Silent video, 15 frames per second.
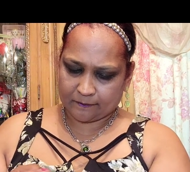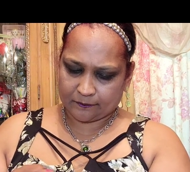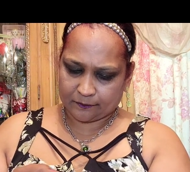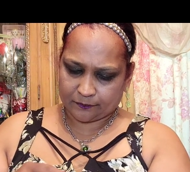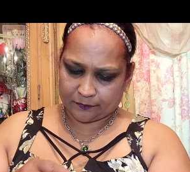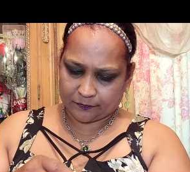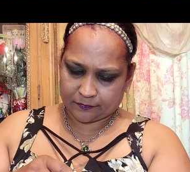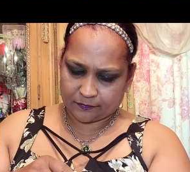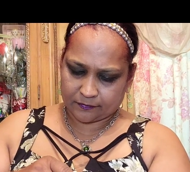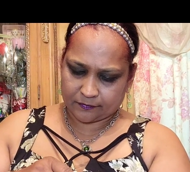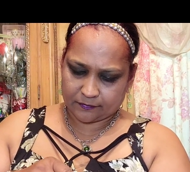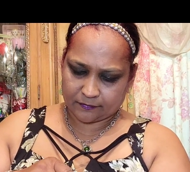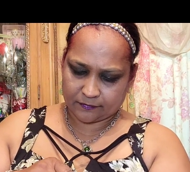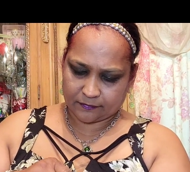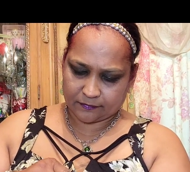
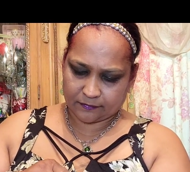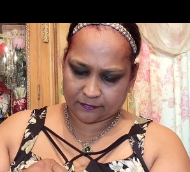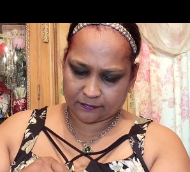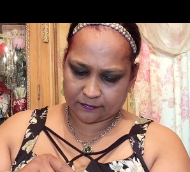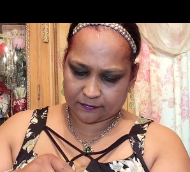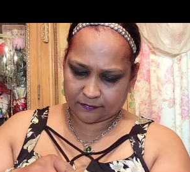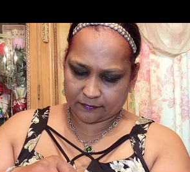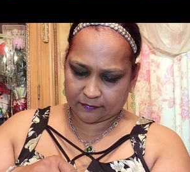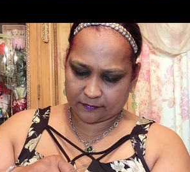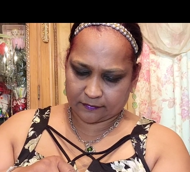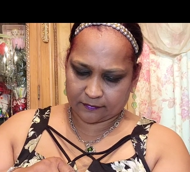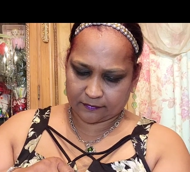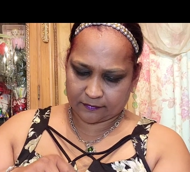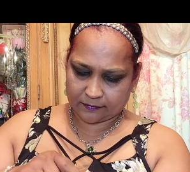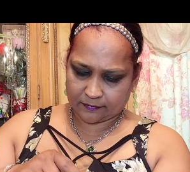
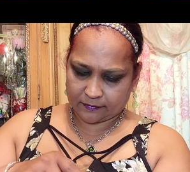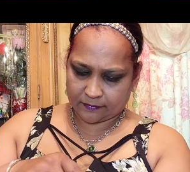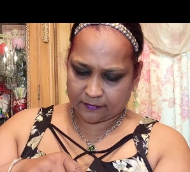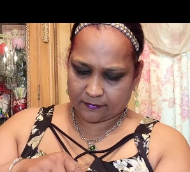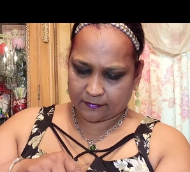(no one is talking)